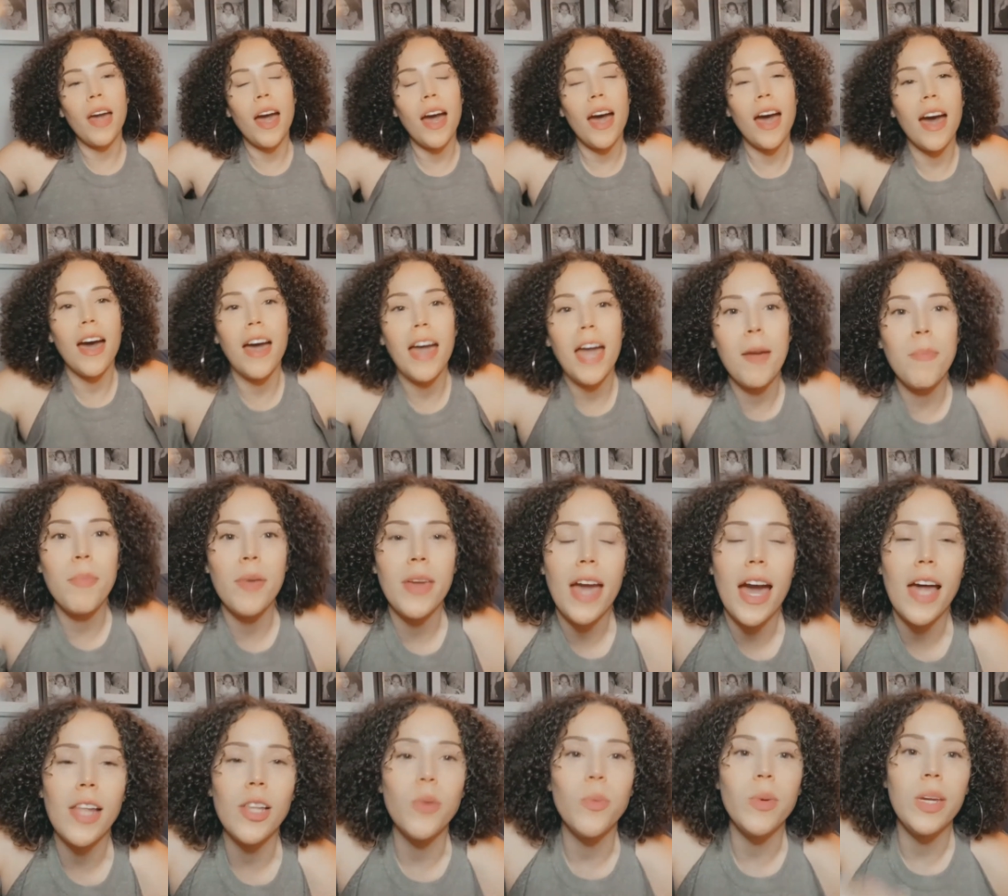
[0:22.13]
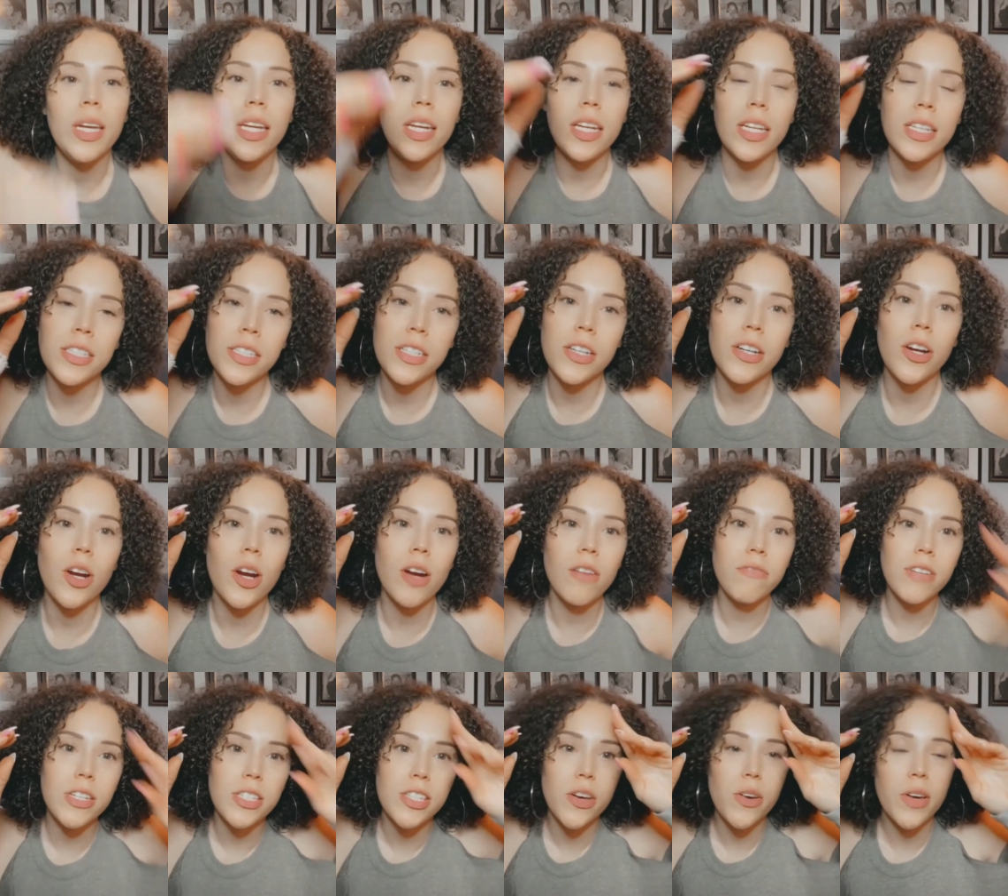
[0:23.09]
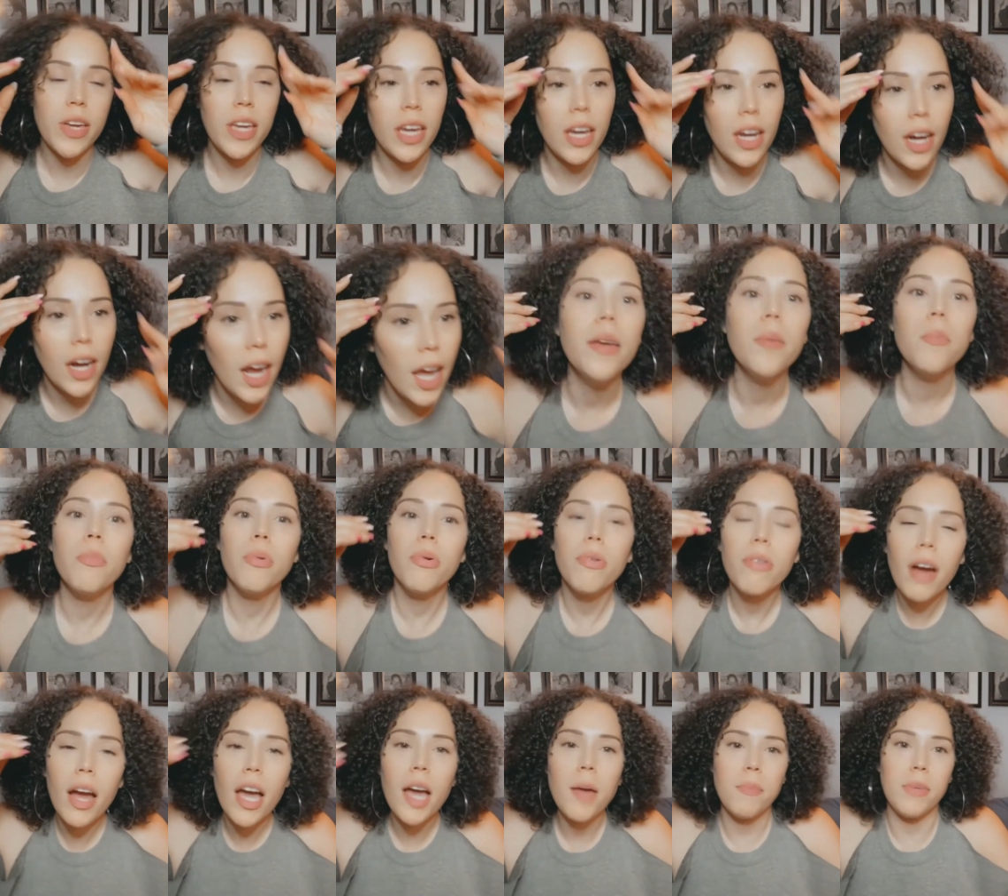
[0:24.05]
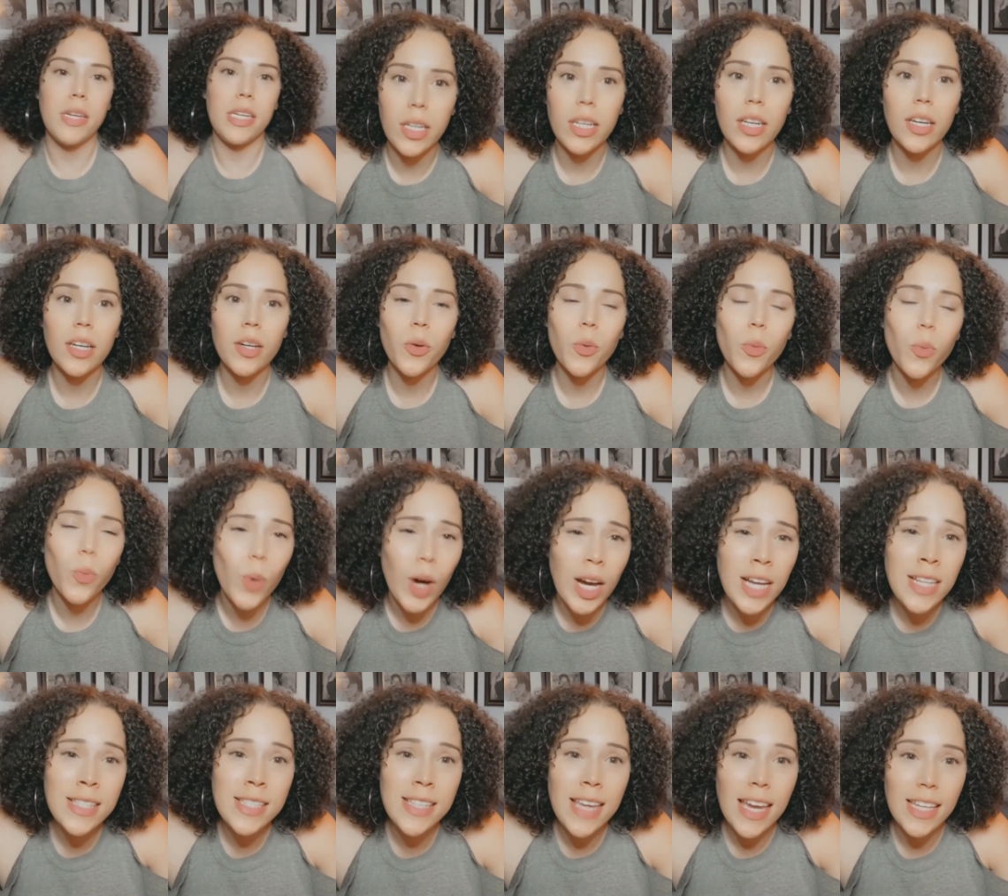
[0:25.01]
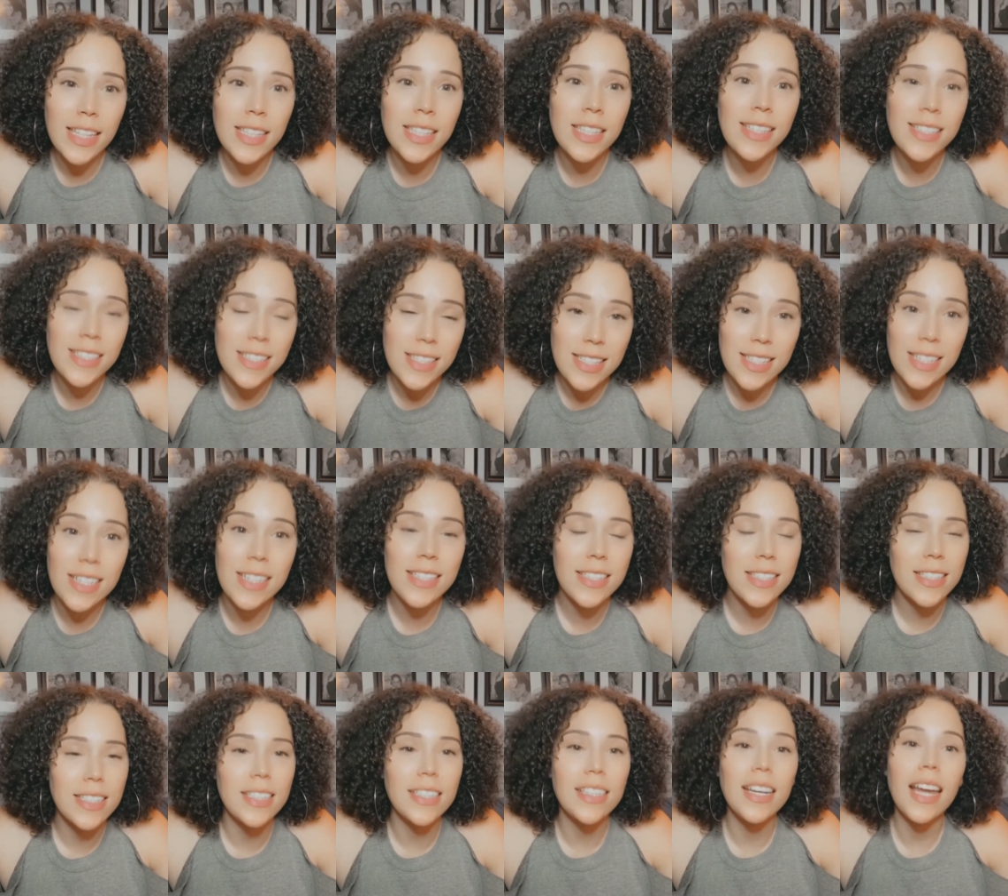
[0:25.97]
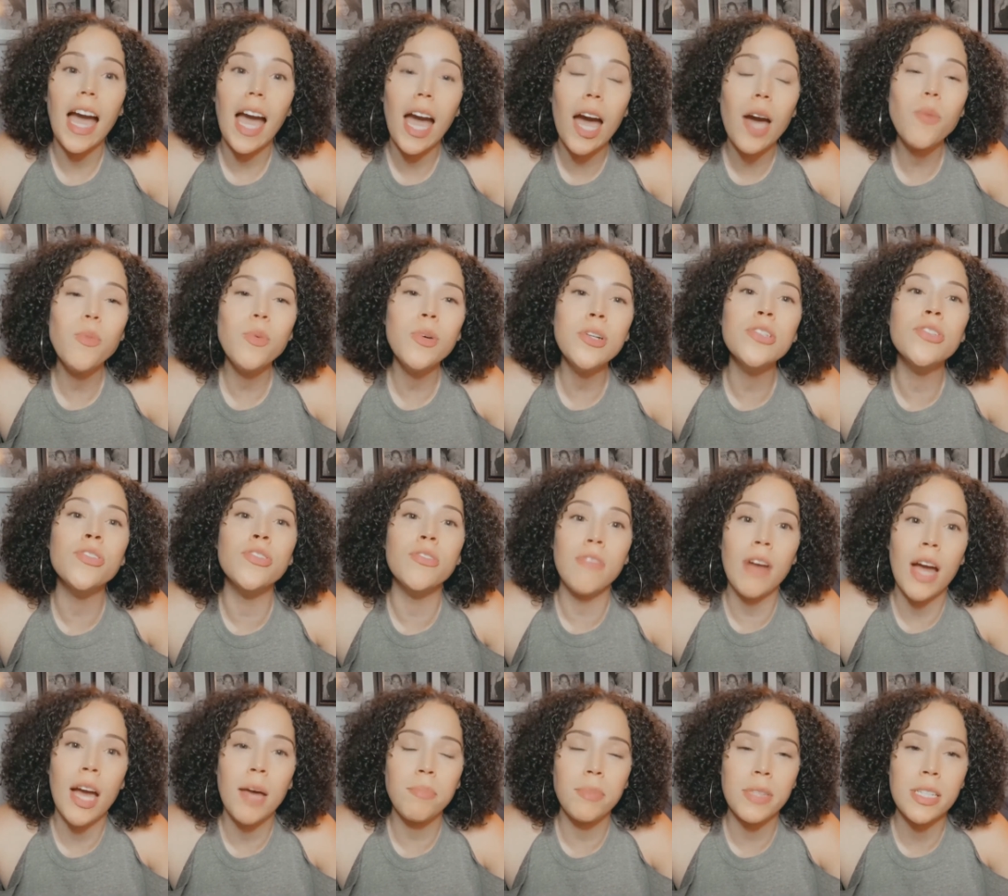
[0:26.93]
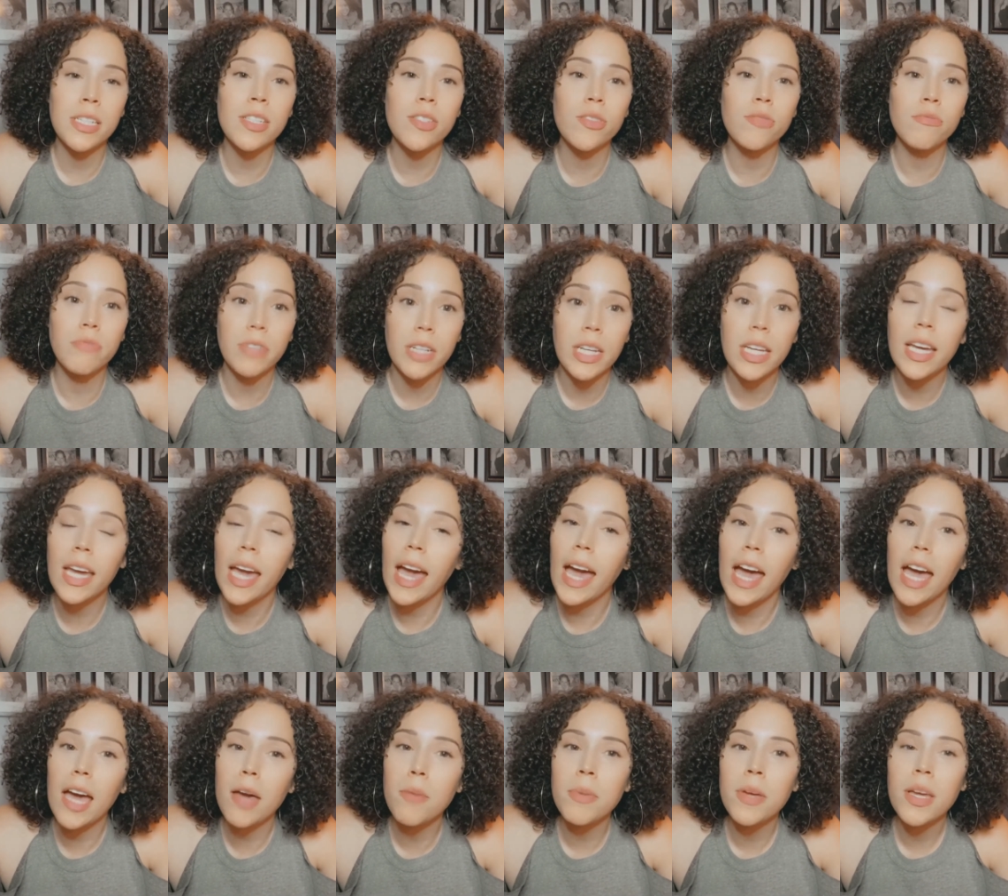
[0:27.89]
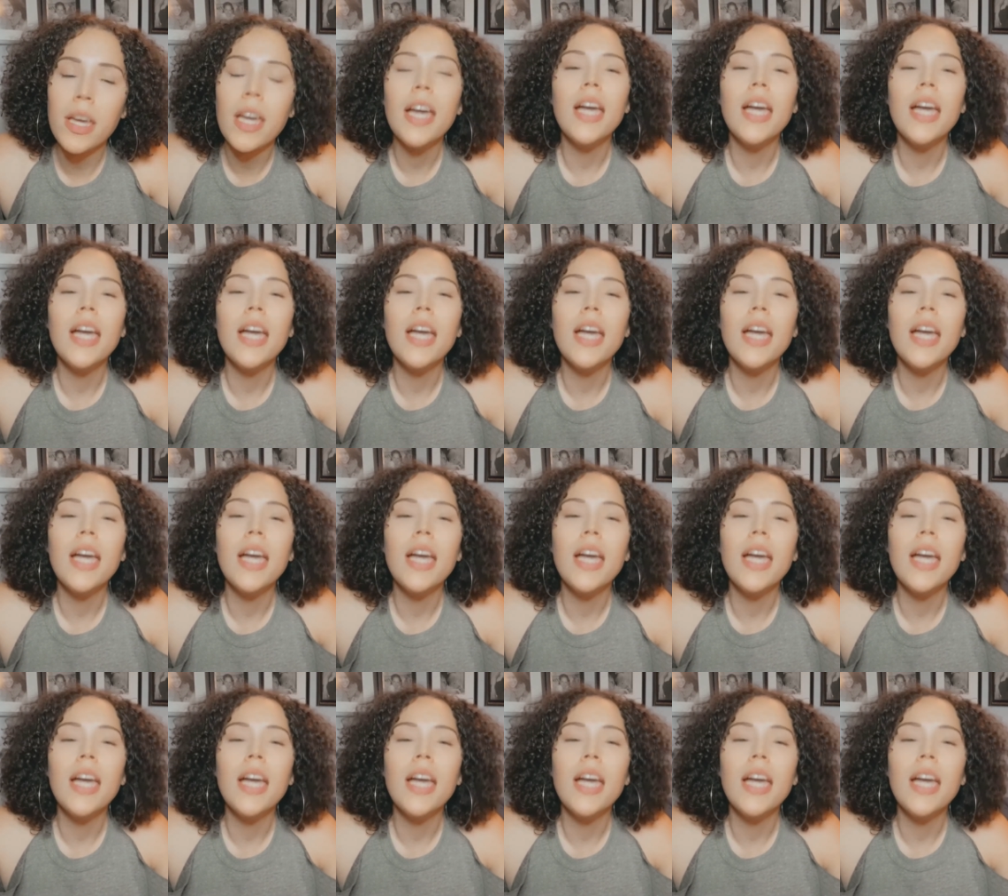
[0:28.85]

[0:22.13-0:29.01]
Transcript: Happy Halloween. It's your girl Rizzo here. I promise one day this season, I will drop this recap.